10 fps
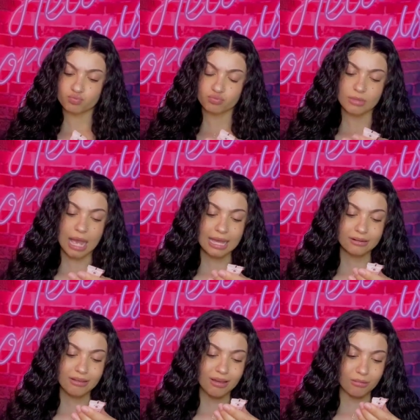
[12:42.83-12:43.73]
I don't
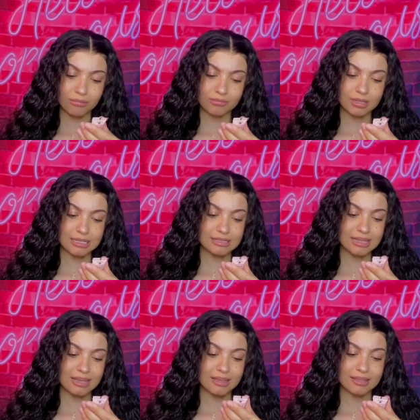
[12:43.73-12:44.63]
know it
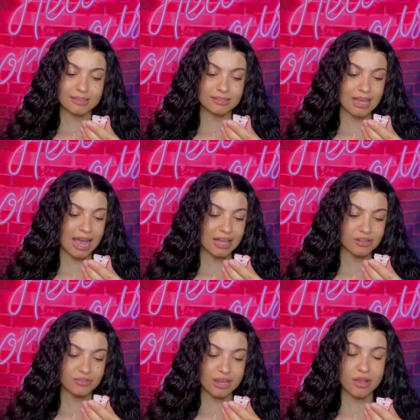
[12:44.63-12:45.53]
says
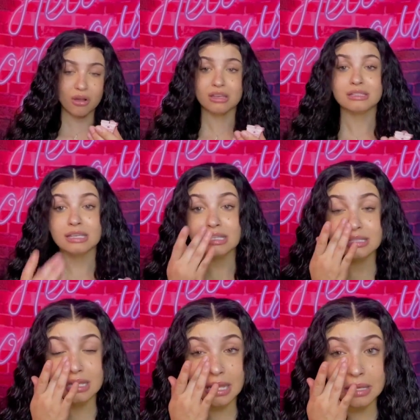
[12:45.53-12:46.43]
hydrate all skin
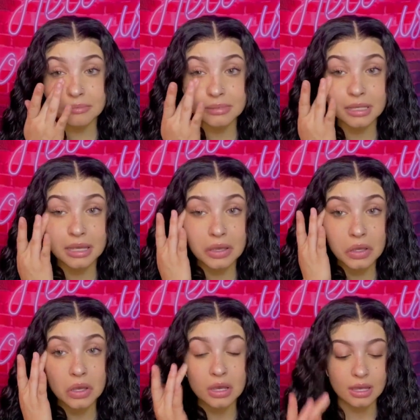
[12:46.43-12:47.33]
types like
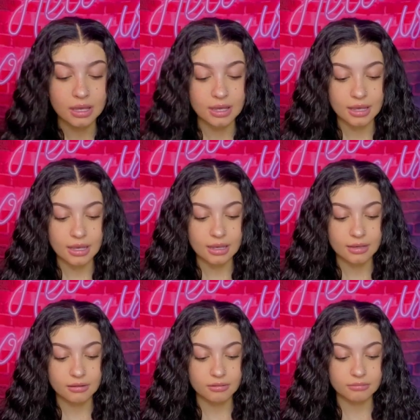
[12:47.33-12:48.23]

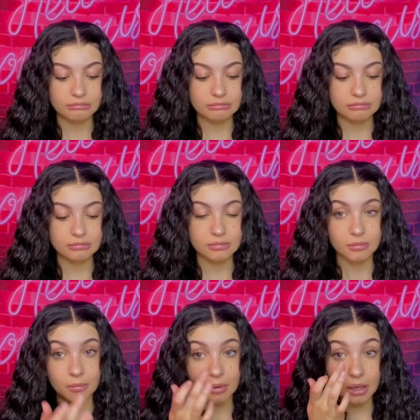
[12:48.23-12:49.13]

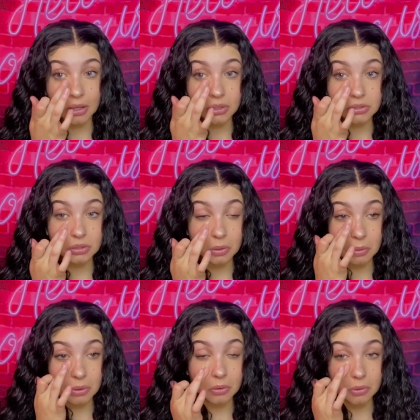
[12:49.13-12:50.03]
mm, i don't
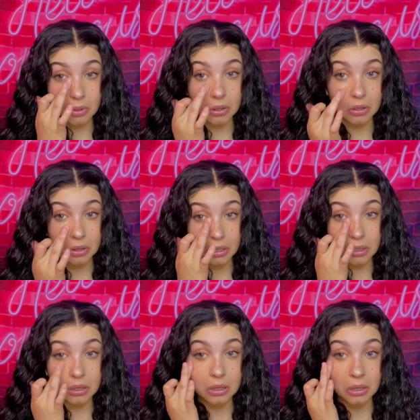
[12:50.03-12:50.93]
know y'all
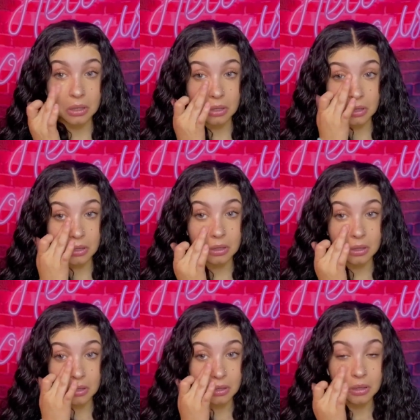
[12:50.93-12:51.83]
like
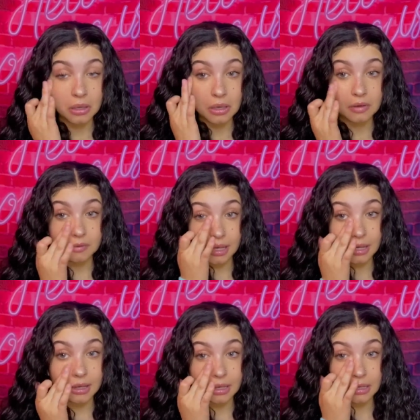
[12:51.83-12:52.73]
if
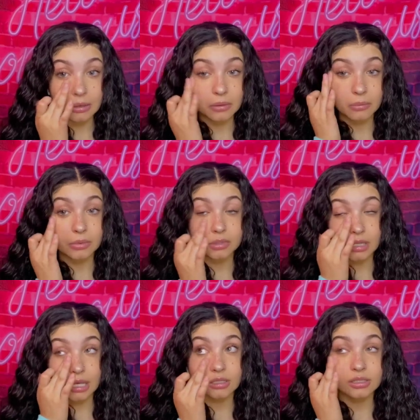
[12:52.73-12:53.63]
i would
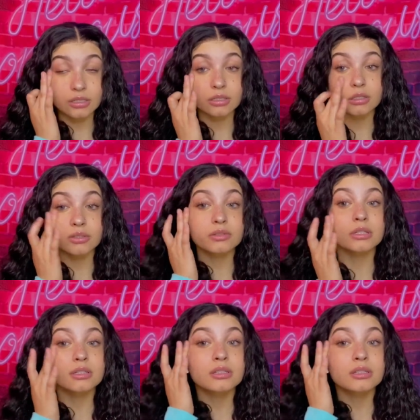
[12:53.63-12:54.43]
actually use this